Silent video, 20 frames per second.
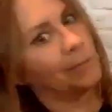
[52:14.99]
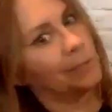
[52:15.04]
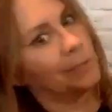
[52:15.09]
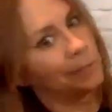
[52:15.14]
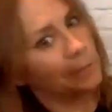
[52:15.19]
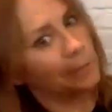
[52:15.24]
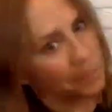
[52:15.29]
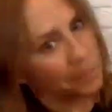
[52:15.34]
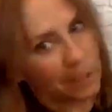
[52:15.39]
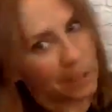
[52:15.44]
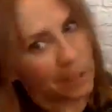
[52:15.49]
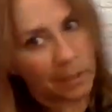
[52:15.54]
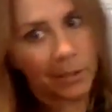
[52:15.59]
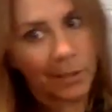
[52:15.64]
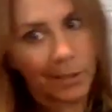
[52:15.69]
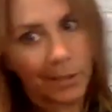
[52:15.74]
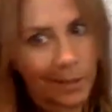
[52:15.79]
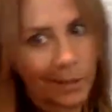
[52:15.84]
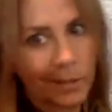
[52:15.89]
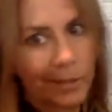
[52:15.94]
look pretty good
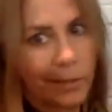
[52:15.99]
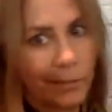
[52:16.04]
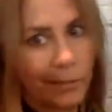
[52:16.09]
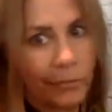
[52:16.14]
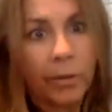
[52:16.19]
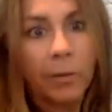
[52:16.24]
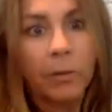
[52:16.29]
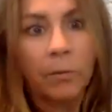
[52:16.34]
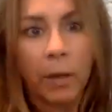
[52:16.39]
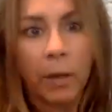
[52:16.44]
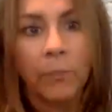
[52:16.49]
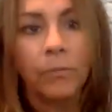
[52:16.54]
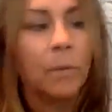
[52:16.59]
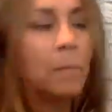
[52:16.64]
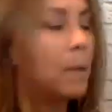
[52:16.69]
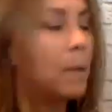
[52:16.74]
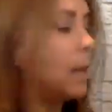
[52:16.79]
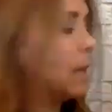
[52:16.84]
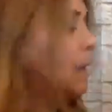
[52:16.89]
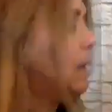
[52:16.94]
60 feet away from
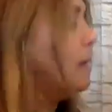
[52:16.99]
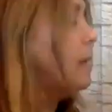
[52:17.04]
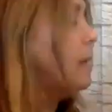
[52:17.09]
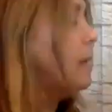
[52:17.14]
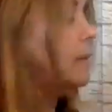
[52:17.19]
me.